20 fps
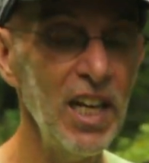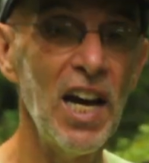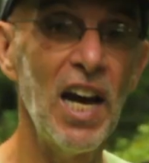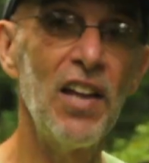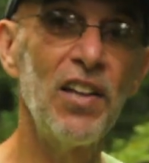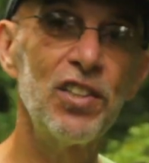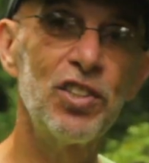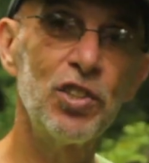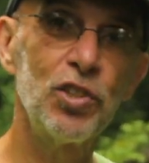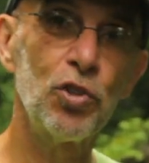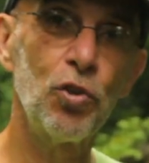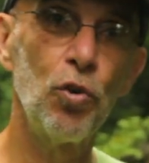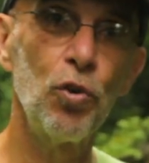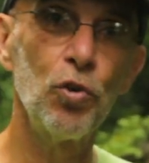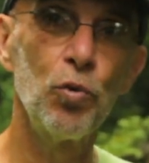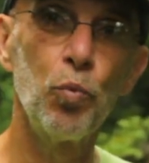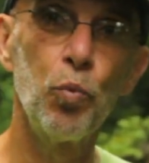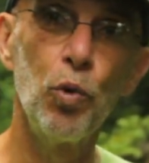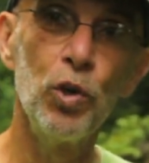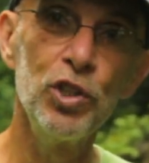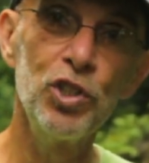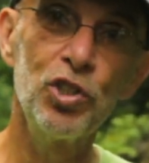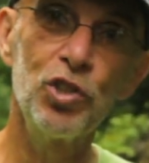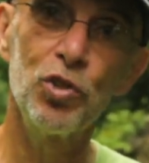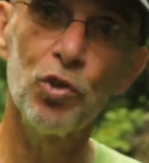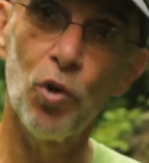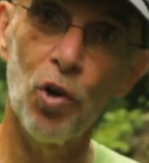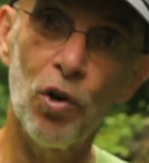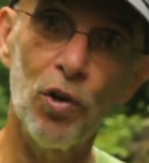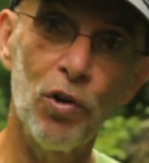And this is called wood
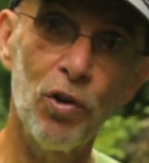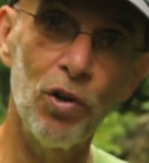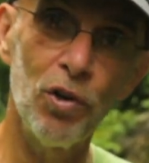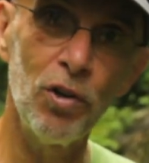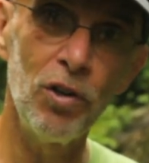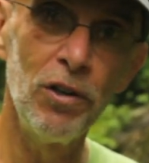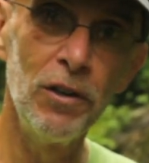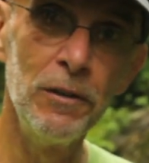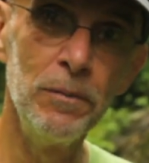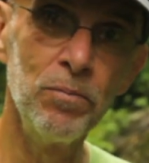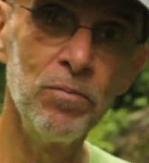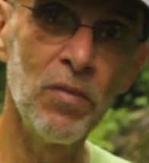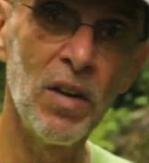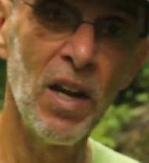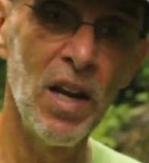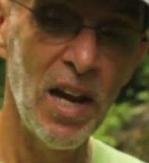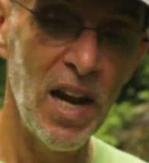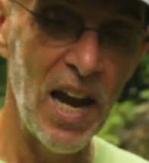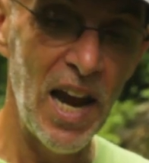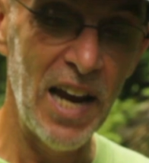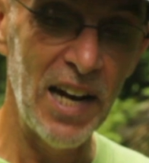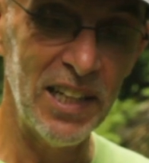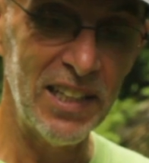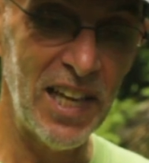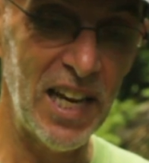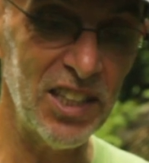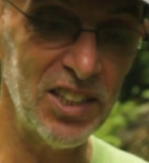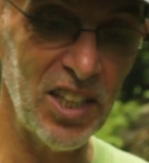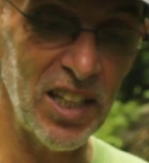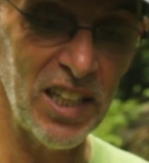sorrel, and it
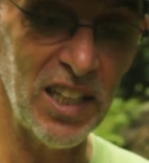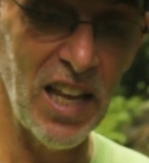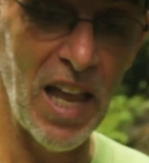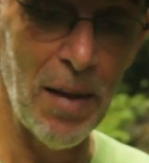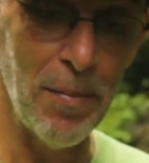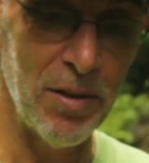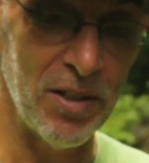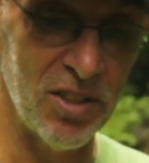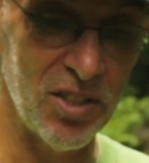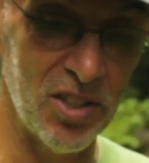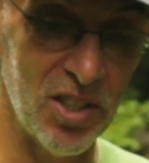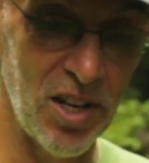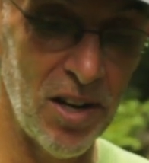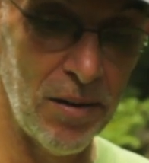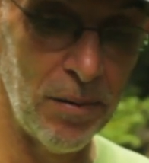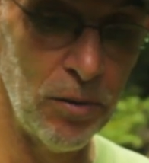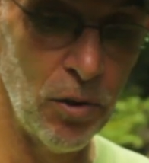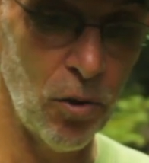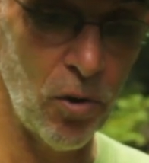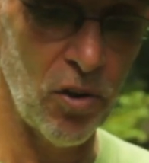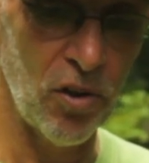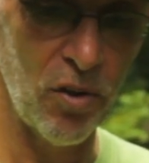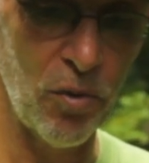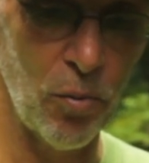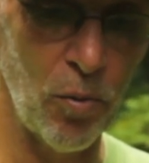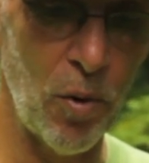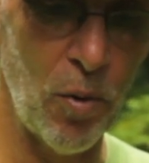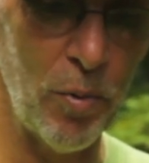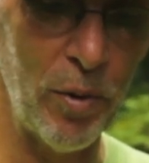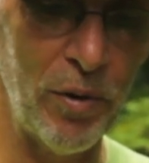tastes like lemons. Or
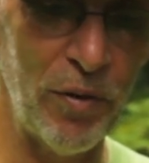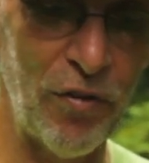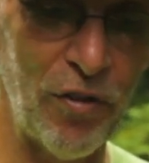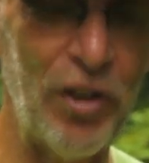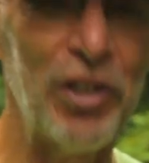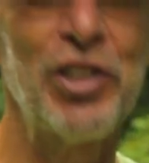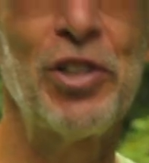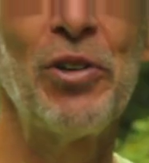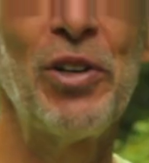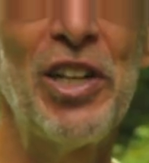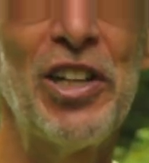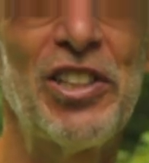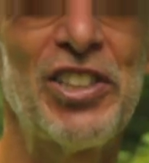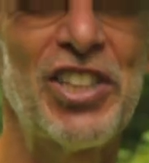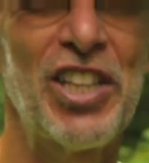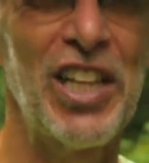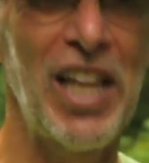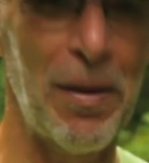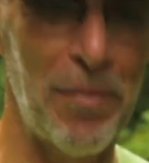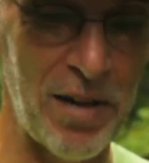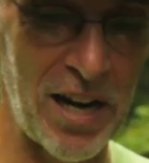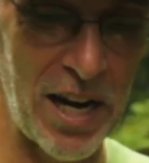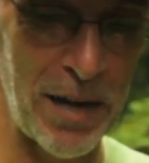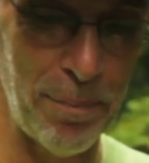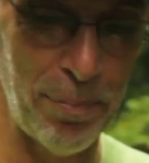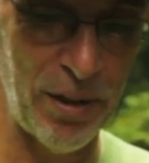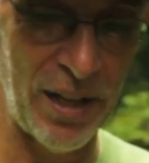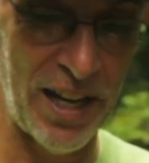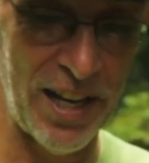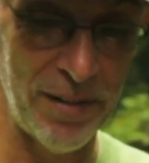what we refer to here is the
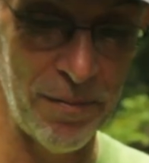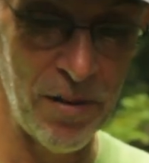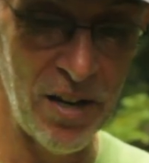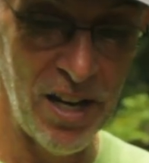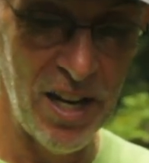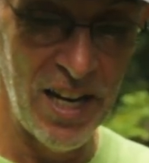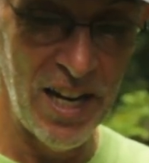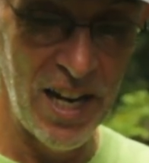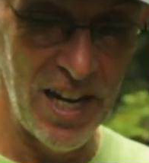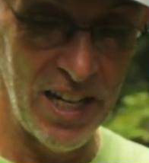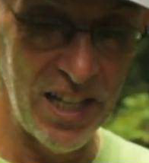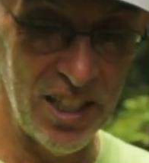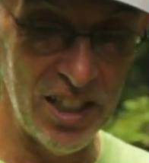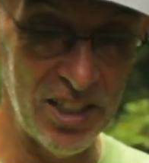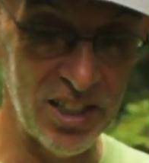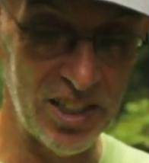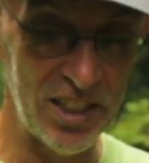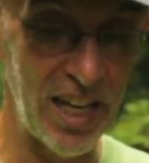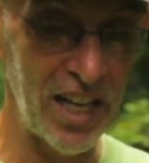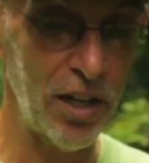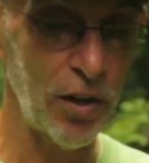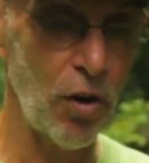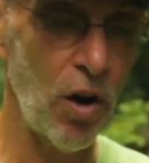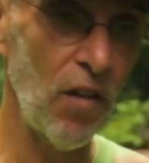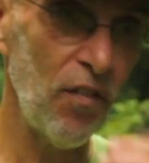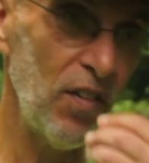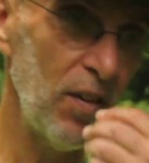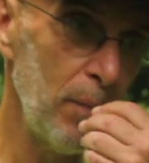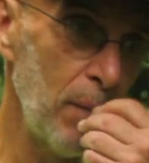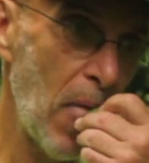lemonade plant. And you can just take it
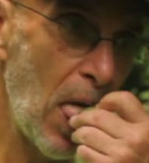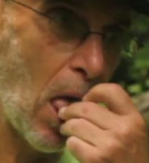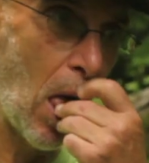off and